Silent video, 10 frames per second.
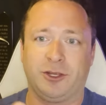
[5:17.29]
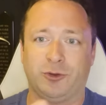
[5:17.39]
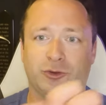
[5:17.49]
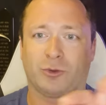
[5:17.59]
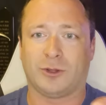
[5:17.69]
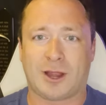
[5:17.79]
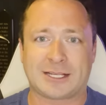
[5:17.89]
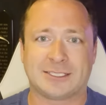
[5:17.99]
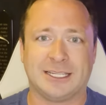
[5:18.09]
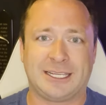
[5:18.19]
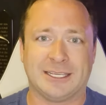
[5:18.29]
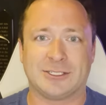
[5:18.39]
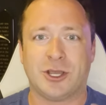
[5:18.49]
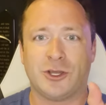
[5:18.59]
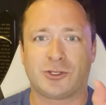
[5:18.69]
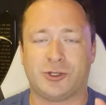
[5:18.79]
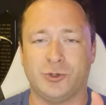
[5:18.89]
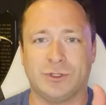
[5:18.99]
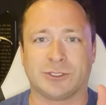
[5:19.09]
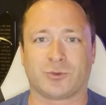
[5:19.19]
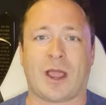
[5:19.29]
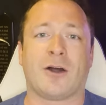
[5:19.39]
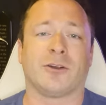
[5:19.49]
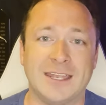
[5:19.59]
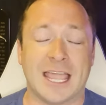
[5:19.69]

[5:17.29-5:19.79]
you direct link it to this router.